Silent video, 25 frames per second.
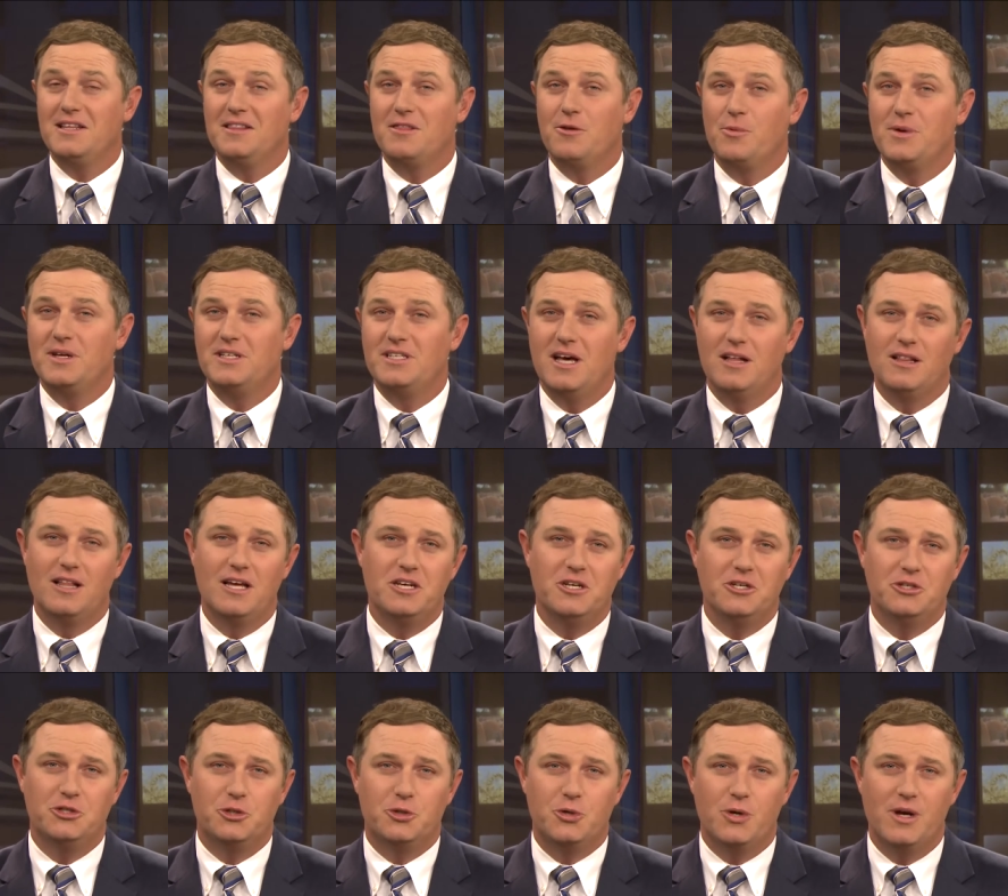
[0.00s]
in the retail
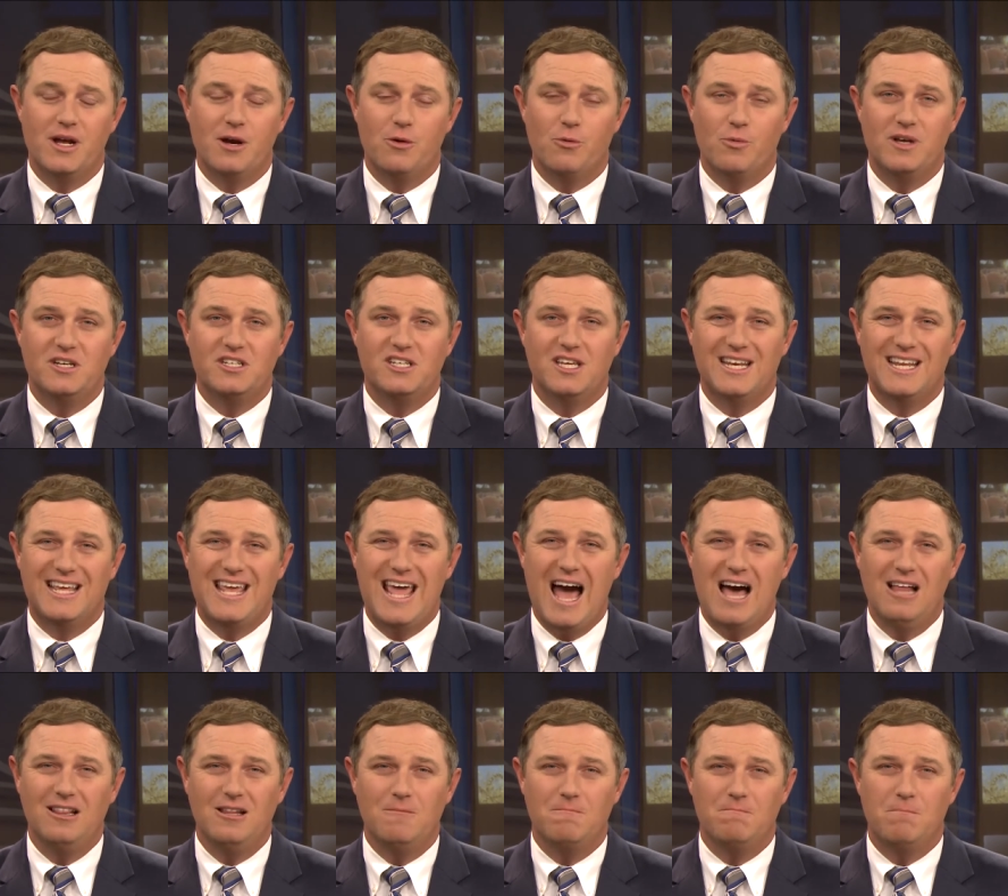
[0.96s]
industry. A recent
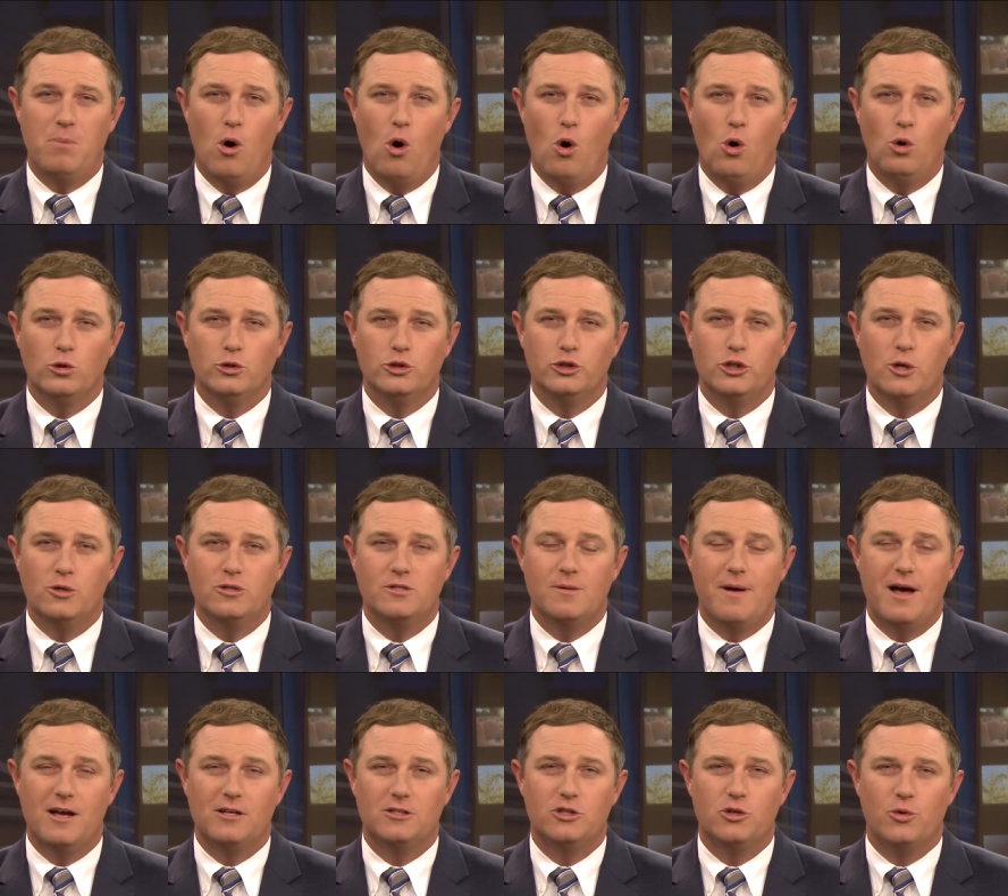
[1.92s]
Gallup poll shows
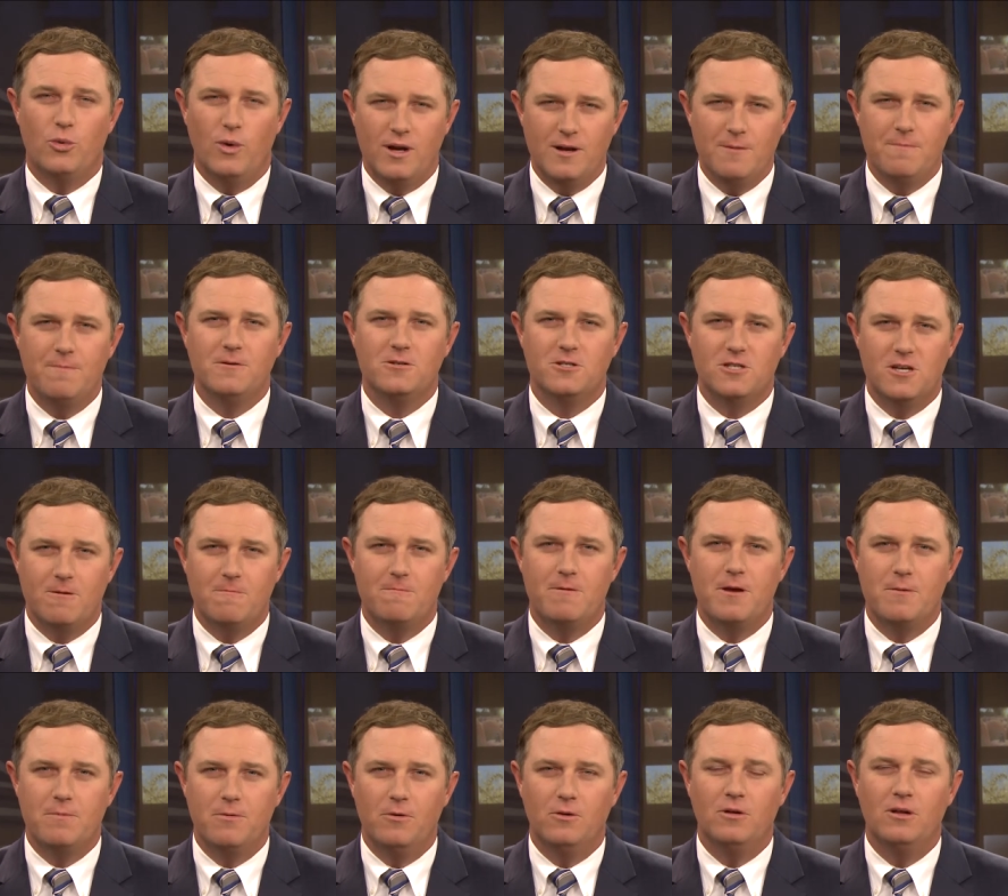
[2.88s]
about 20% of
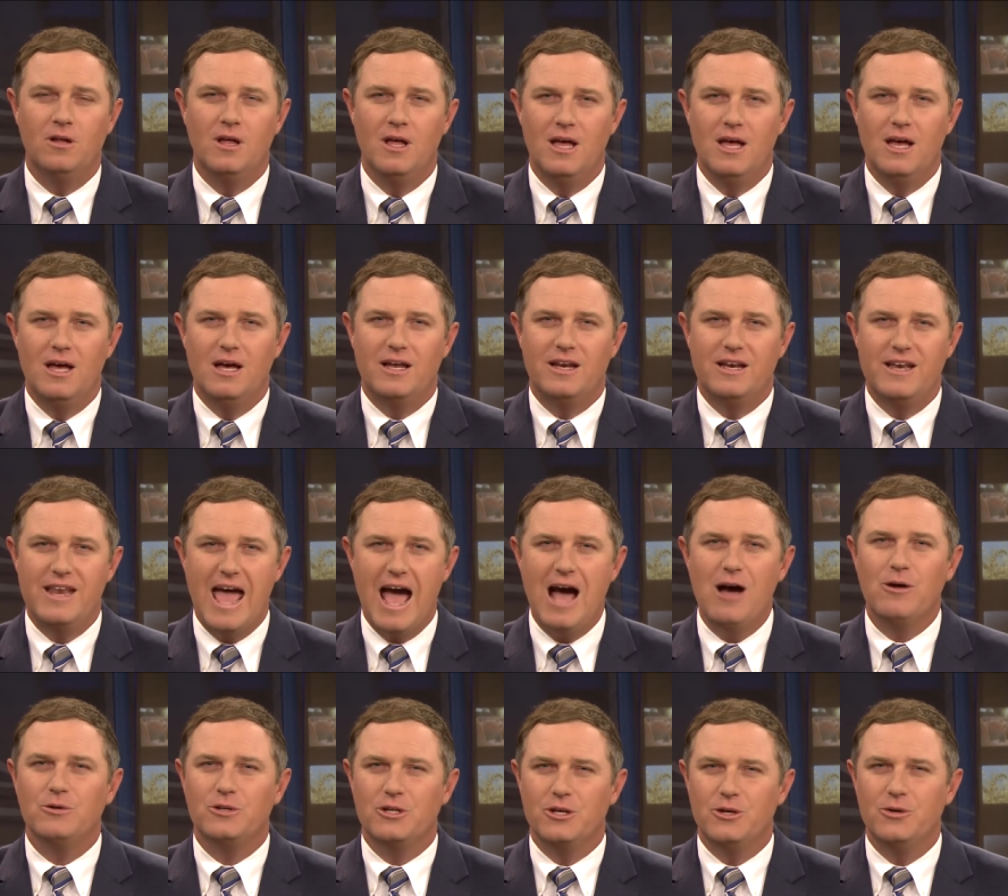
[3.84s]
people
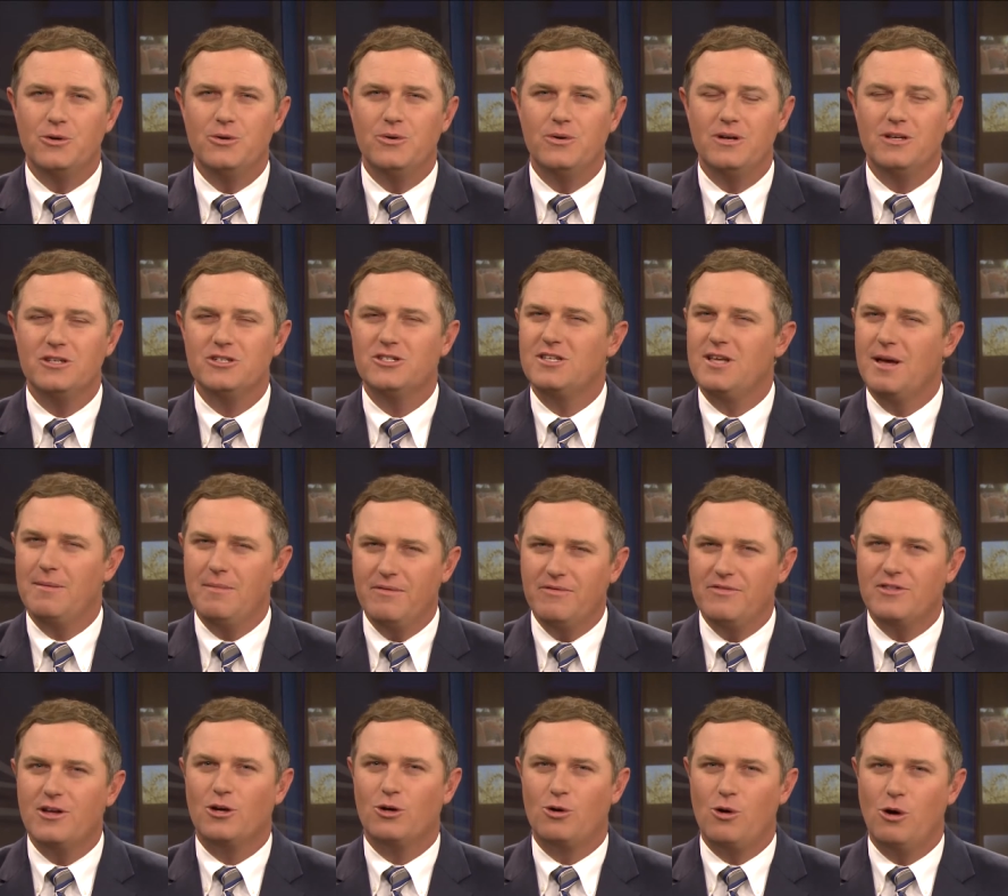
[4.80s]
now do some of
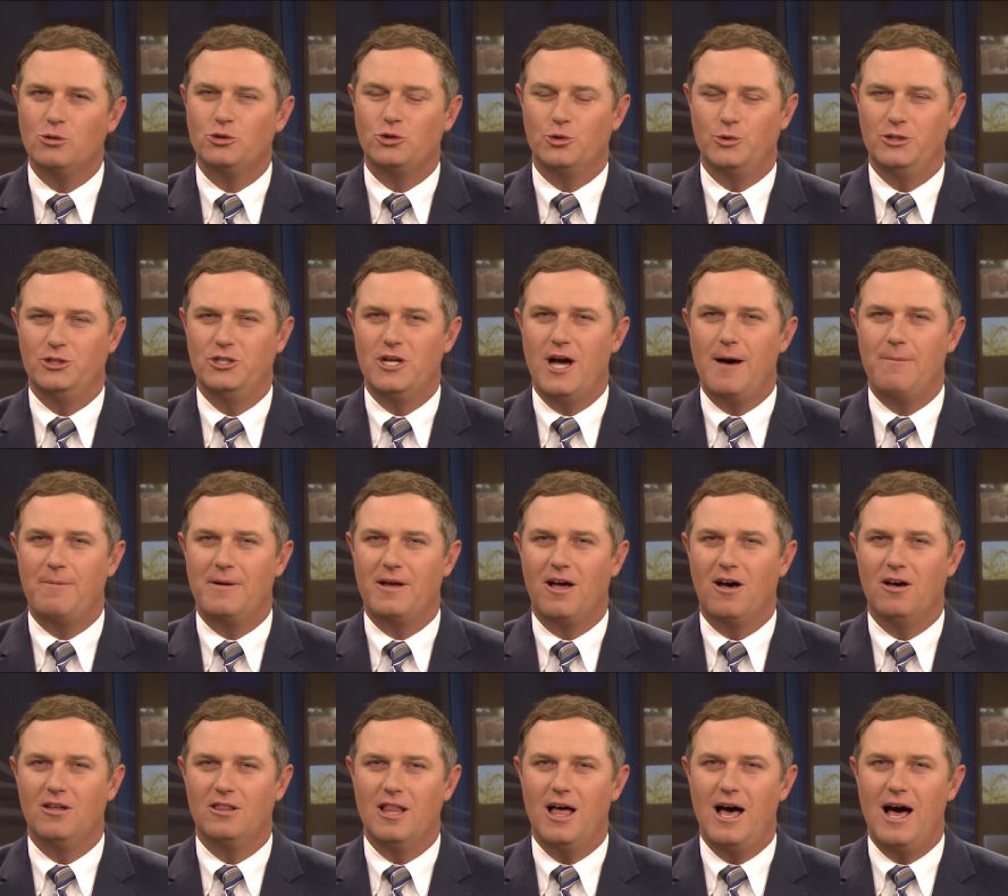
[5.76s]
their grocery shopping
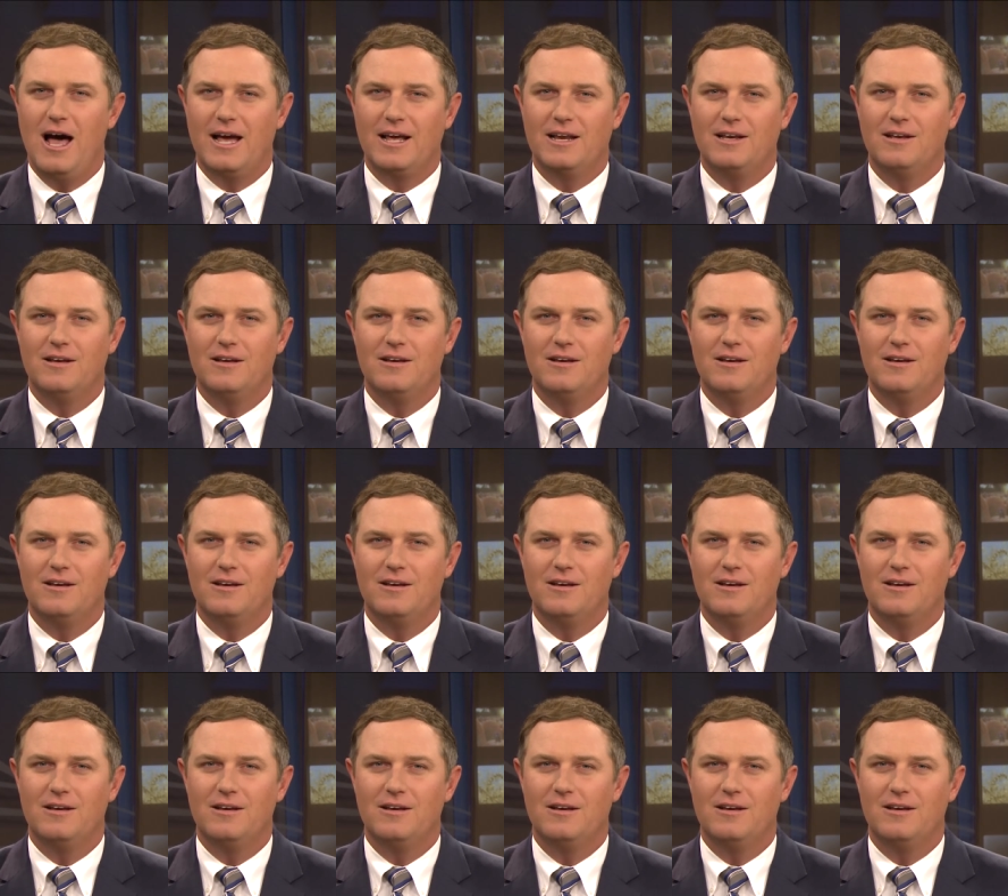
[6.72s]
online.